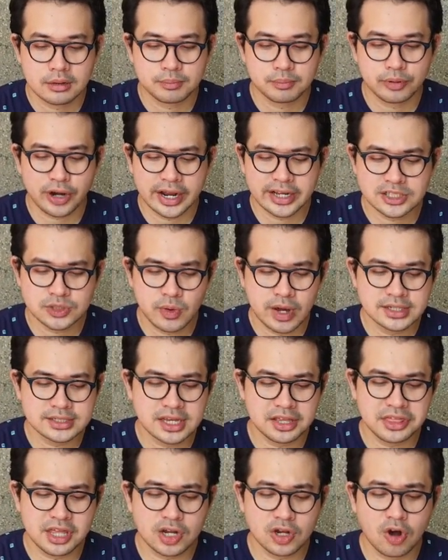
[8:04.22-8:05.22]

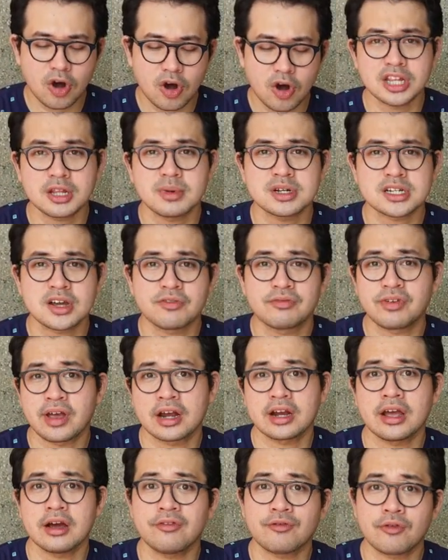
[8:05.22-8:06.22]
price-wise, I think okay naman siya.
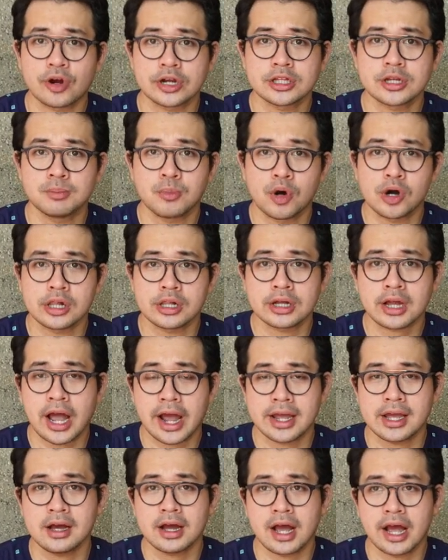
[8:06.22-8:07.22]
Very affordable.
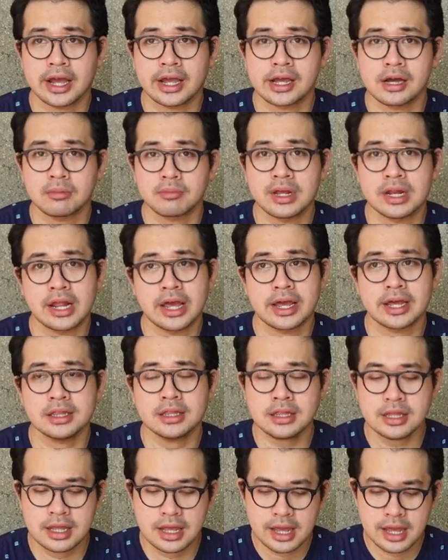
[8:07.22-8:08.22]
Kayang-kayang bilhin.
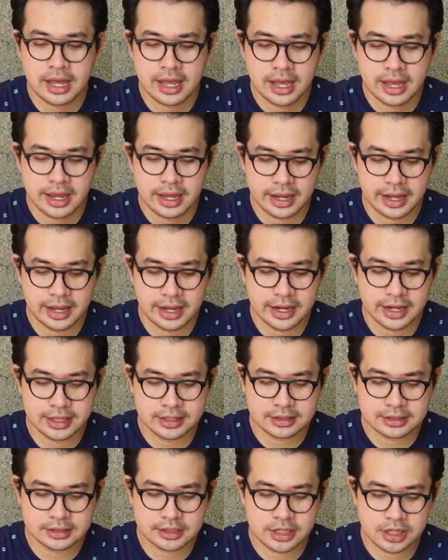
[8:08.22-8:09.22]

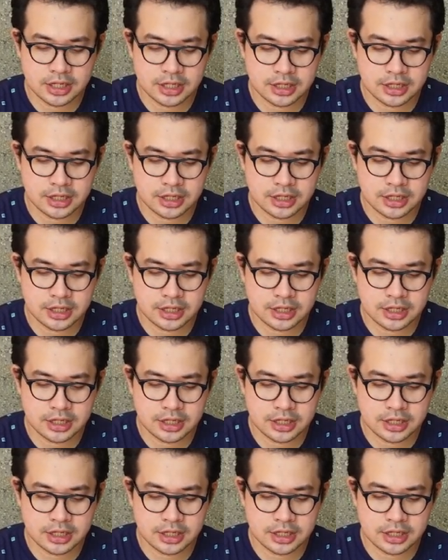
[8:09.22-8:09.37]
And,